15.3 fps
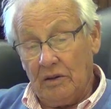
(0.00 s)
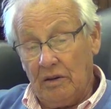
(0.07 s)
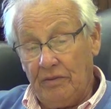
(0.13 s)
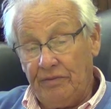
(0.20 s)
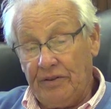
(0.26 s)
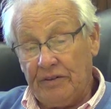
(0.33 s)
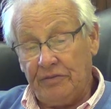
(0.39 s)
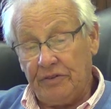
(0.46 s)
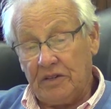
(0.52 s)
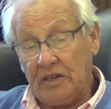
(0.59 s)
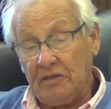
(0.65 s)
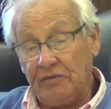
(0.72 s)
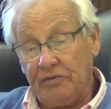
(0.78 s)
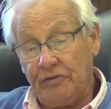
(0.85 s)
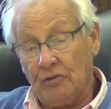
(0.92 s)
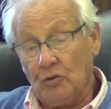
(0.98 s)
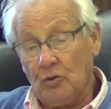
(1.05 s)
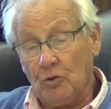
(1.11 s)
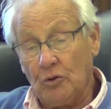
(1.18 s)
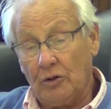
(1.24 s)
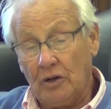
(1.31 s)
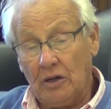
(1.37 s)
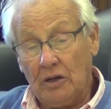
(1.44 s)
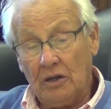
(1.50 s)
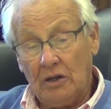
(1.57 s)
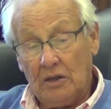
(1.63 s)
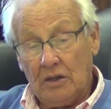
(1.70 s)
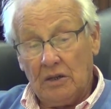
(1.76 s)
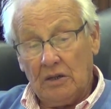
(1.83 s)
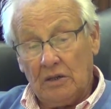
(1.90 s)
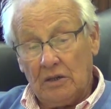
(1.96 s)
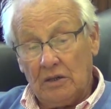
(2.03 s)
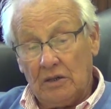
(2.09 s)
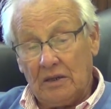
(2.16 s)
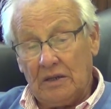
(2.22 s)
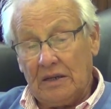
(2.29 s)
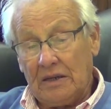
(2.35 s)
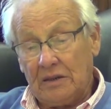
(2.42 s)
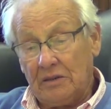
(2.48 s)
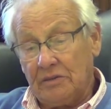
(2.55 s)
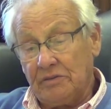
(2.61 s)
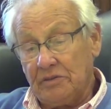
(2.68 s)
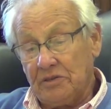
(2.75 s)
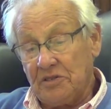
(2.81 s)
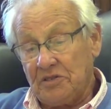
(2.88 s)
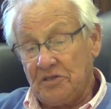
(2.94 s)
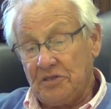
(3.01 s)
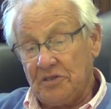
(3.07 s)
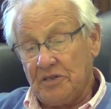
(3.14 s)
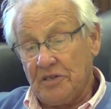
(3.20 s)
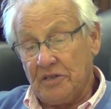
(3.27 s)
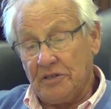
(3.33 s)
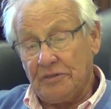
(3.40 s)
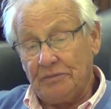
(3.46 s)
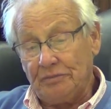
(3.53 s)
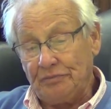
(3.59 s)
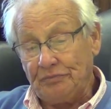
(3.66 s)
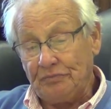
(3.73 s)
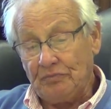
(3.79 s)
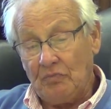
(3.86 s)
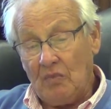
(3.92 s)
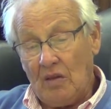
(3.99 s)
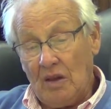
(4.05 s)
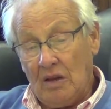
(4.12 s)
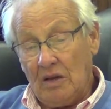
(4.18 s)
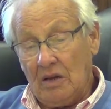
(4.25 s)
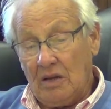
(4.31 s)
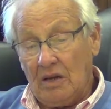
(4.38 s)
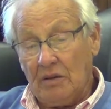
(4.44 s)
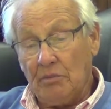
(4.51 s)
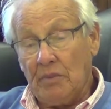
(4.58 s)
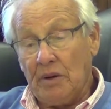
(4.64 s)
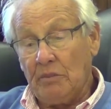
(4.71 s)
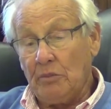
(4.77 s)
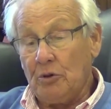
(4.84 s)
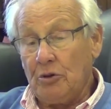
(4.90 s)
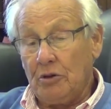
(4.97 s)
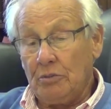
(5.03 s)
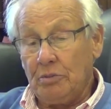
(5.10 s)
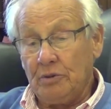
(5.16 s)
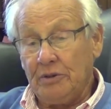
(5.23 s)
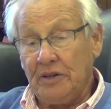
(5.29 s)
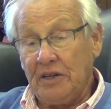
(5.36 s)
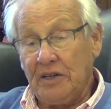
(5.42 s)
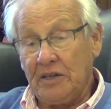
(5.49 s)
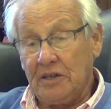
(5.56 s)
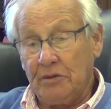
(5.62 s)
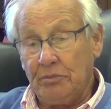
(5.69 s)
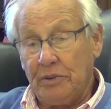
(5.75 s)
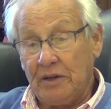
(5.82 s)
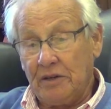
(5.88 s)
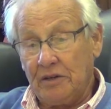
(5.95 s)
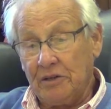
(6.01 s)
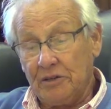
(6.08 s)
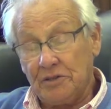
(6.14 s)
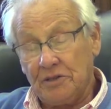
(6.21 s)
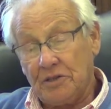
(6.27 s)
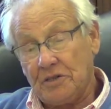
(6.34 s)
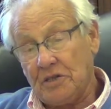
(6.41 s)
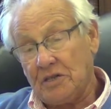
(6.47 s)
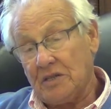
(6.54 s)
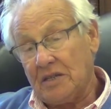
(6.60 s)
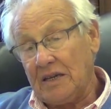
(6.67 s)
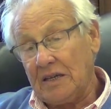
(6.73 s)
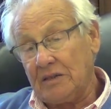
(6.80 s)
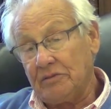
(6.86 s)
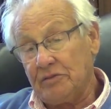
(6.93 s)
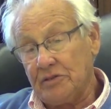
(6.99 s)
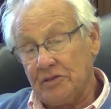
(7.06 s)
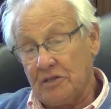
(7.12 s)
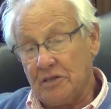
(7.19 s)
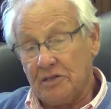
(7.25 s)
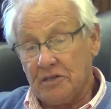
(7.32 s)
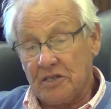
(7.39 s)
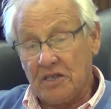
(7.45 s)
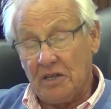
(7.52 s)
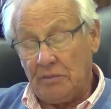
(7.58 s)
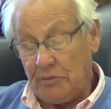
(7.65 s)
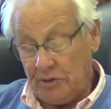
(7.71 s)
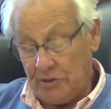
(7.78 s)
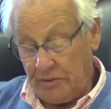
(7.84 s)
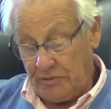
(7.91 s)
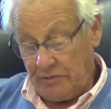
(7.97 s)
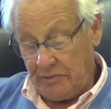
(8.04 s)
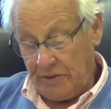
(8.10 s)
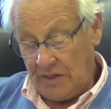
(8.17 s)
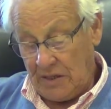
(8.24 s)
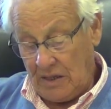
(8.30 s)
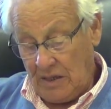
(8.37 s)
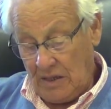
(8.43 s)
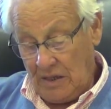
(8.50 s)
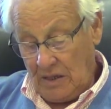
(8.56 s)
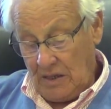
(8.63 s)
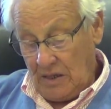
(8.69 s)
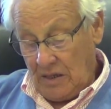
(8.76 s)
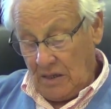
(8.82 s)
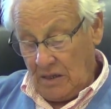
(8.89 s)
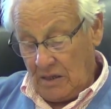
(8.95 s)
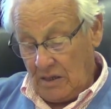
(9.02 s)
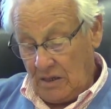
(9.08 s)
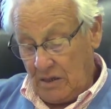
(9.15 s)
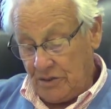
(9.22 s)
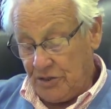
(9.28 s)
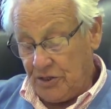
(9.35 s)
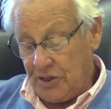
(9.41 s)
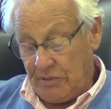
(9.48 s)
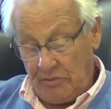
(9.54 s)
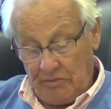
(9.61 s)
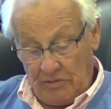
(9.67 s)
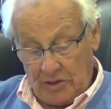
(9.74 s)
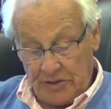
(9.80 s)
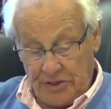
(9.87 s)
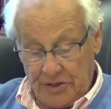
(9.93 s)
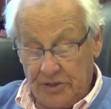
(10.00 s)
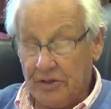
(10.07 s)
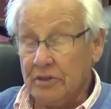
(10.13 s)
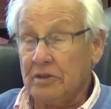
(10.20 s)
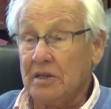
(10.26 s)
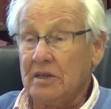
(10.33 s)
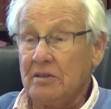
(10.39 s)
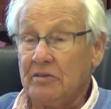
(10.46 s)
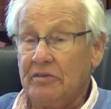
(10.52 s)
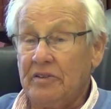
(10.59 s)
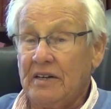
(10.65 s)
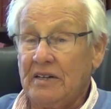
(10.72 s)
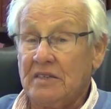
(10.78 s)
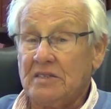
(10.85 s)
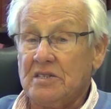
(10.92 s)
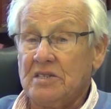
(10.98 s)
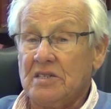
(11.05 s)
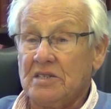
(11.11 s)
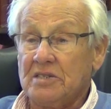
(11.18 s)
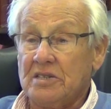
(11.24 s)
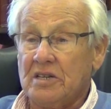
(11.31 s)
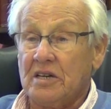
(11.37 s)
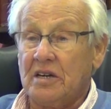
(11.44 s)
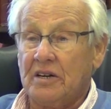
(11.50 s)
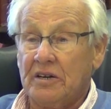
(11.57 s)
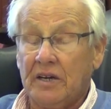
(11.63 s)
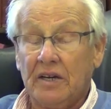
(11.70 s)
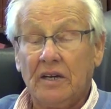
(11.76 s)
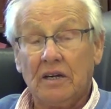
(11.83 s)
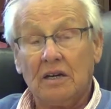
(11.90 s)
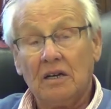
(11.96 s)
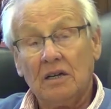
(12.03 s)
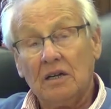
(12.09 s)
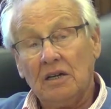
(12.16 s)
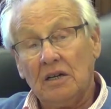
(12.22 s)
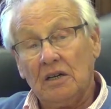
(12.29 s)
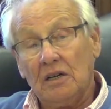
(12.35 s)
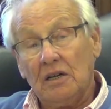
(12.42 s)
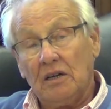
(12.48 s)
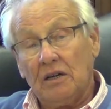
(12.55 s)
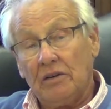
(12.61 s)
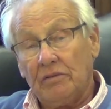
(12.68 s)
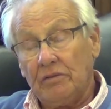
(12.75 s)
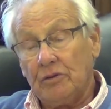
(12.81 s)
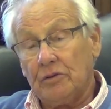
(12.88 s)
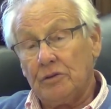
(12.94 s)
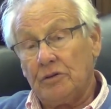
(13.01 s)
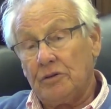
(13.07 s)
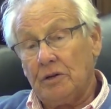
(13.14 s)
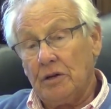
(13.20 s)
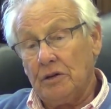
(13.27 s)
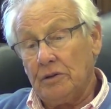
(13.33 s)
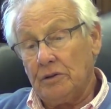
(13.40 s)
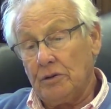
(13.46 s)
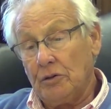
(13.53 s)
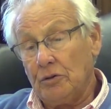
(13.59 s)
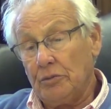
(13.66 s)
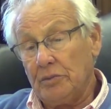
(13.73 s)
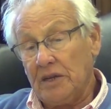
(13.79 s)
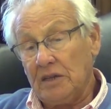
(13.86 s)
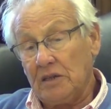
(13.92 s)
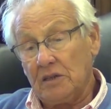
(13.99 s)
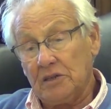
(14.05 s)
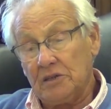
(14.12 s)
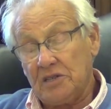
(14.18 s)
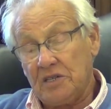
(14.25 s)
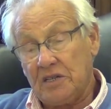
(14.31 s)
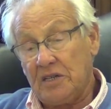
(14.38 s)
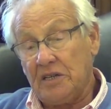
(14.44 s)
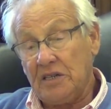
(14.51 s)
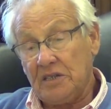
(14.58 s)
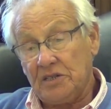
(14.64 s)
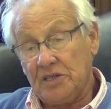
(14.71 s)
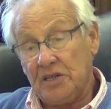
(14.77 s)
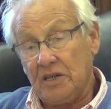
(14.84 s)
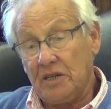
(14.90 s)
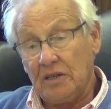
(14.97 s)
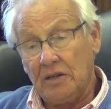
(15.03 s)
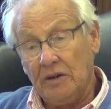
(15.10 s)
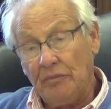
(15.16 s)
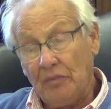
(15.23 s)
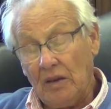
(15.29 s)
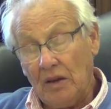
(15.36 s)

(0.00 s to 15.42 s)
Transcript: Fifty-four. That was um, a memorable year because that was the summer when Jim Watson and Francis Crick were roaming the streets here.